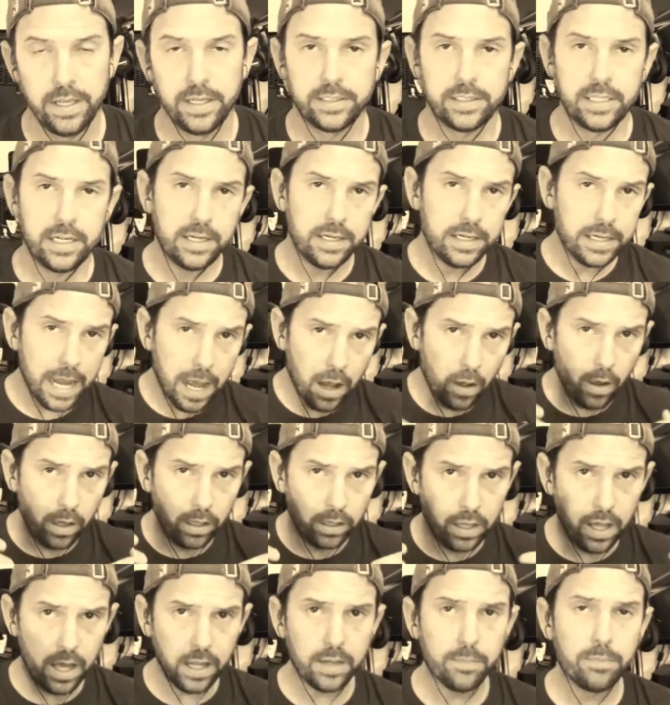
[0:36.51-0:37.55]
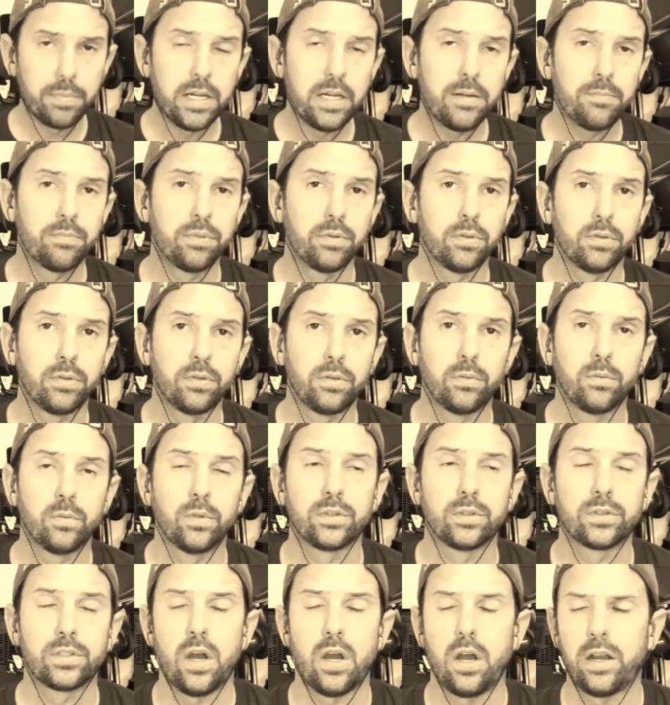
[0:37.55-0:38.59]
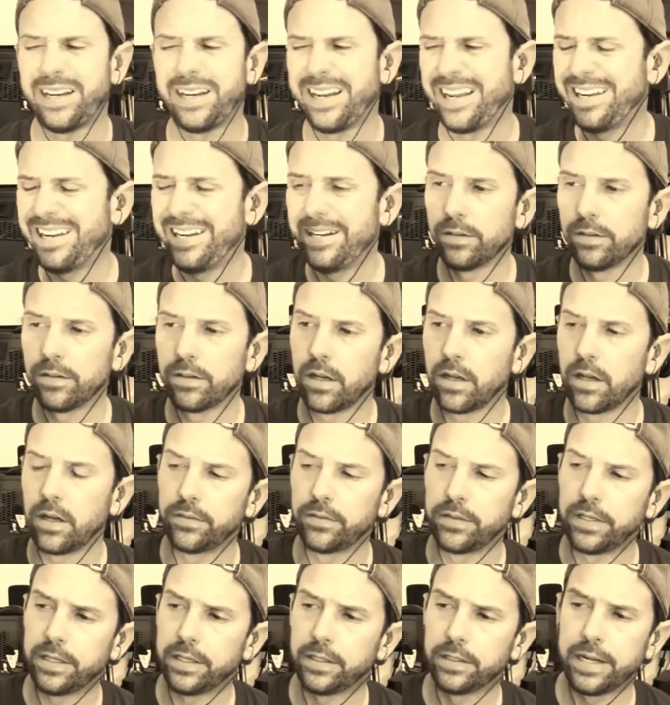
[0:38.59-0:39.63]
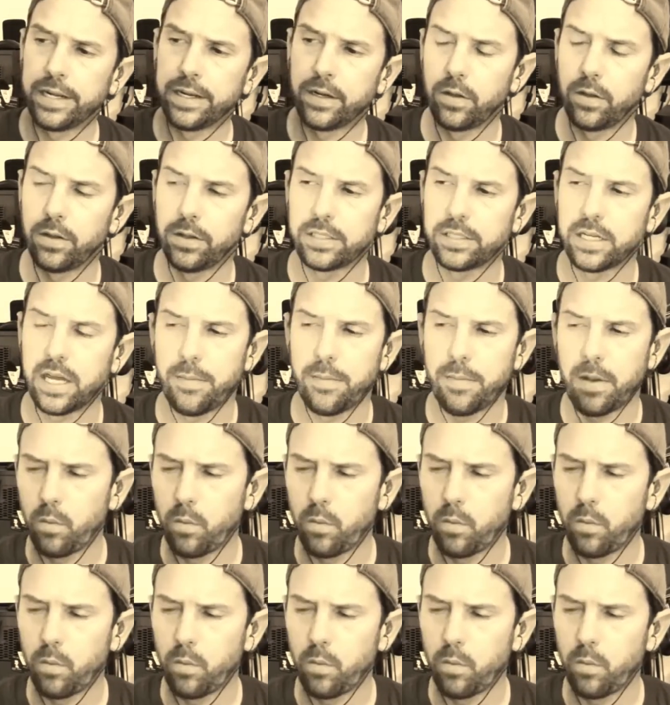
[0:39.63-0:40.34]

See, now, a lot of people will talk, and I hear it on the internet all the time.